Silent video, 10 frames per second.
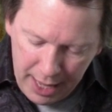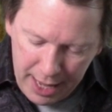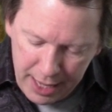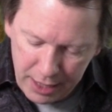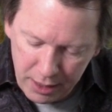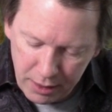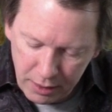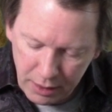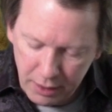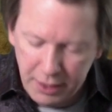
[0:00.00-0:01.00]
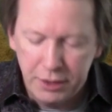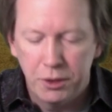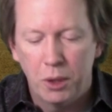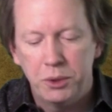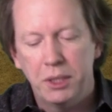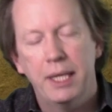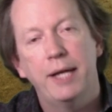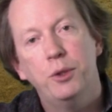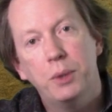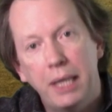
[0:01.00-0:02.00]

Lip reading: And this notion that you